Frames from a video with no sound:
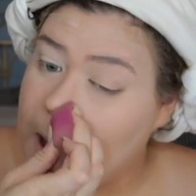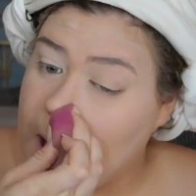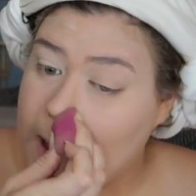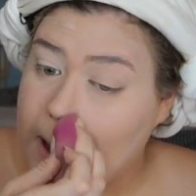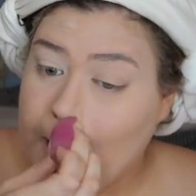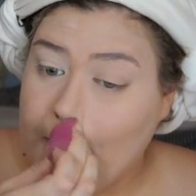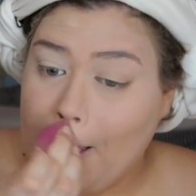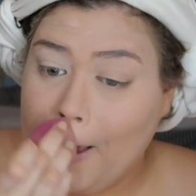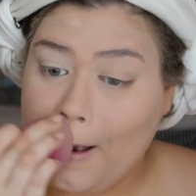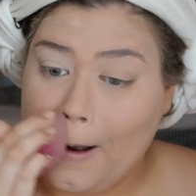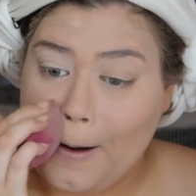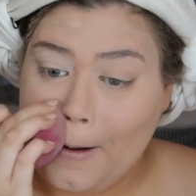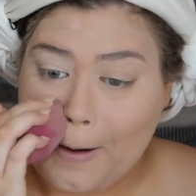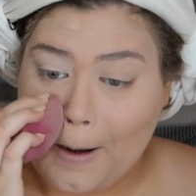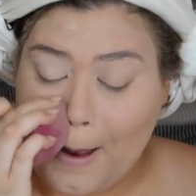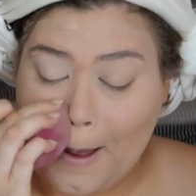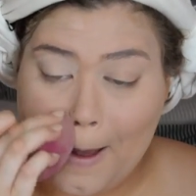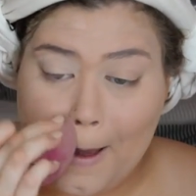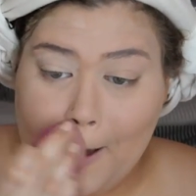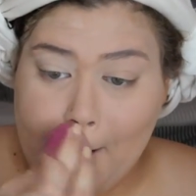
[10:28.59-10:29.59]
And
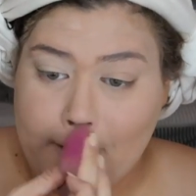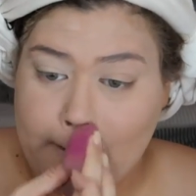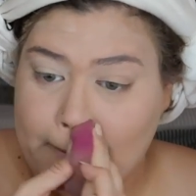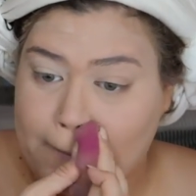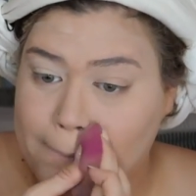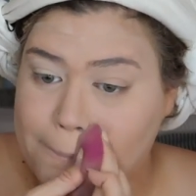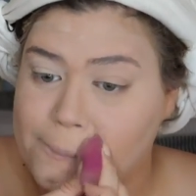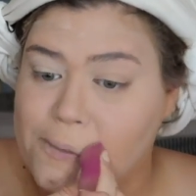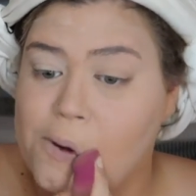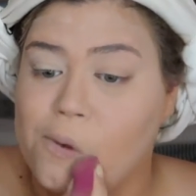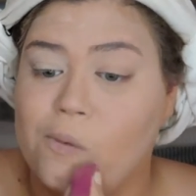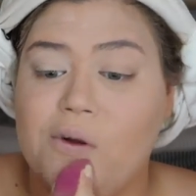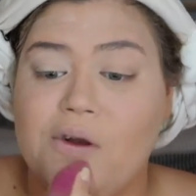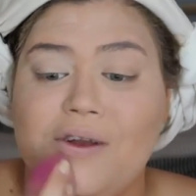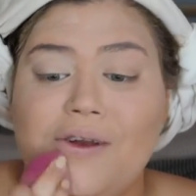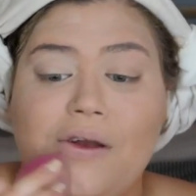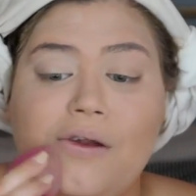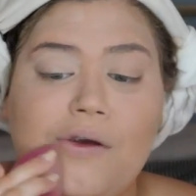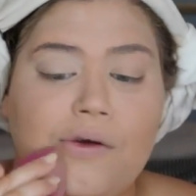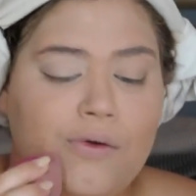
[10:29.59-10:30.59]
I don't know what
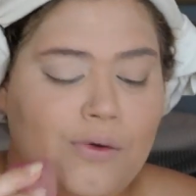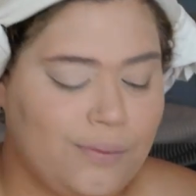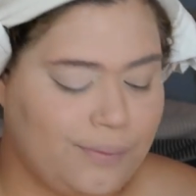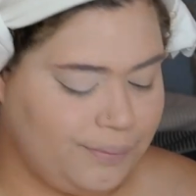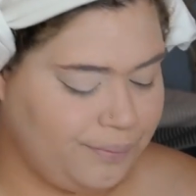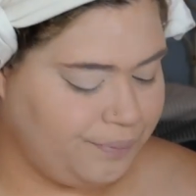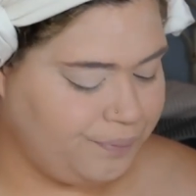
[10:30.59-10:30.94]
to do.